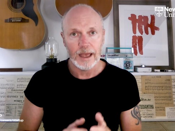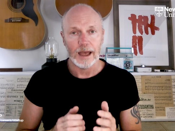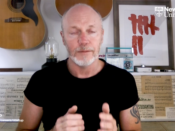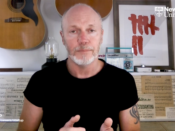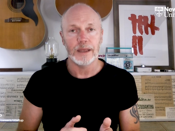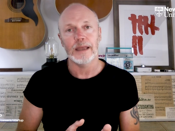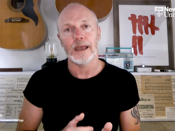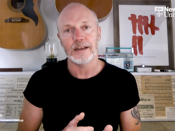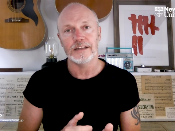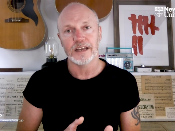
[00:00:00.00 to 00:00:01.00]
and pay
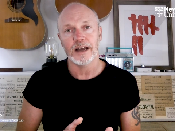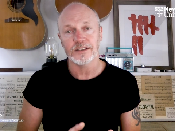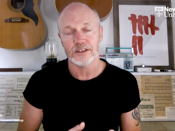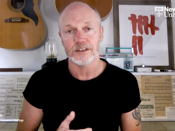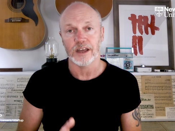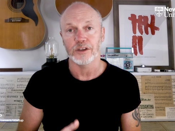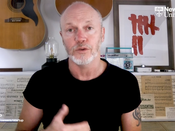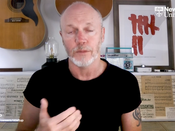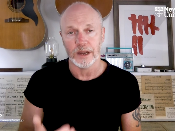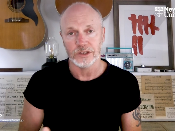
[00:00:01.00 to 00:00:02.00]
any taxes that you
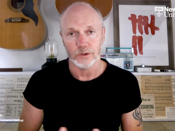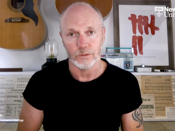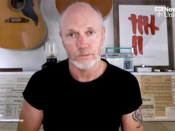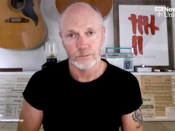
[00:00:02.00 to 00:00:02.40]
might owe.